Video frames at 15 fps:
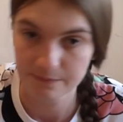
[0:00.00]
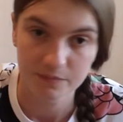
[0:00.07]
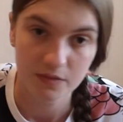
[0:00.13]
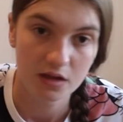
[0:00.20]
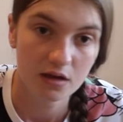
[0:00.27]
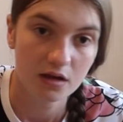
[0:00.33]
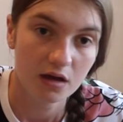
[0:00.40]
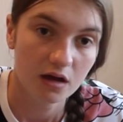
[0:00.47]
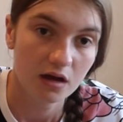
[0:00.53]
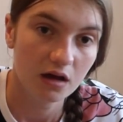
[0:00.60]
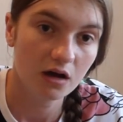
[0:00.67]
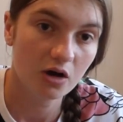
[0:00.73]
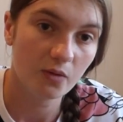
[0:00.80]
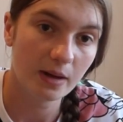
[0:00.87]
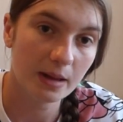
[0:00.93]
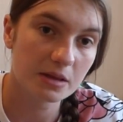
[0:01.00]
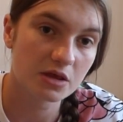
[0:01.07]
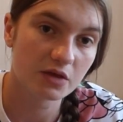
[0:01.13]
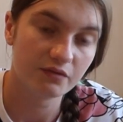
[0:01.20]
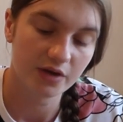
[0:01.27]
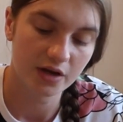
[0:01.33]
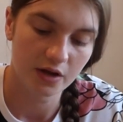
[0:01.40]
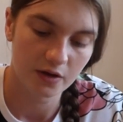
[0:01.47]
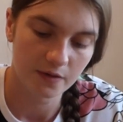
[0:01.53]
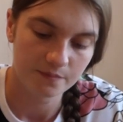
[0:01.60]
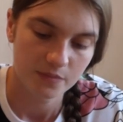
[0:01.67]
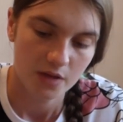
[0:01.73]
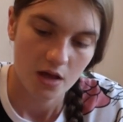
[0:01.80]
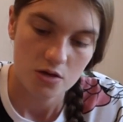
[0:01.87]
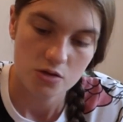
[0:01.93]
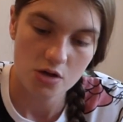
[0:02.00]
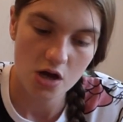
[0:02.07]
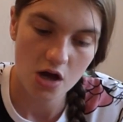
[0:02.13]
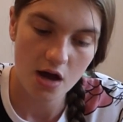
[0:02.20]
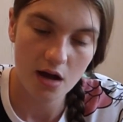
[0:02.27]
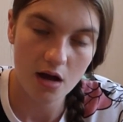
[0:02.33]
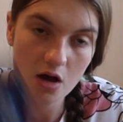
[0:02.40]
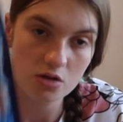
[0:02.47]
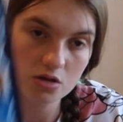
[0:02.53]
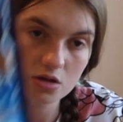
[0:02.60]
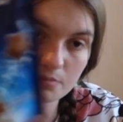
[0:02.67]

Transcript: it? Oh well, it's a video. So I got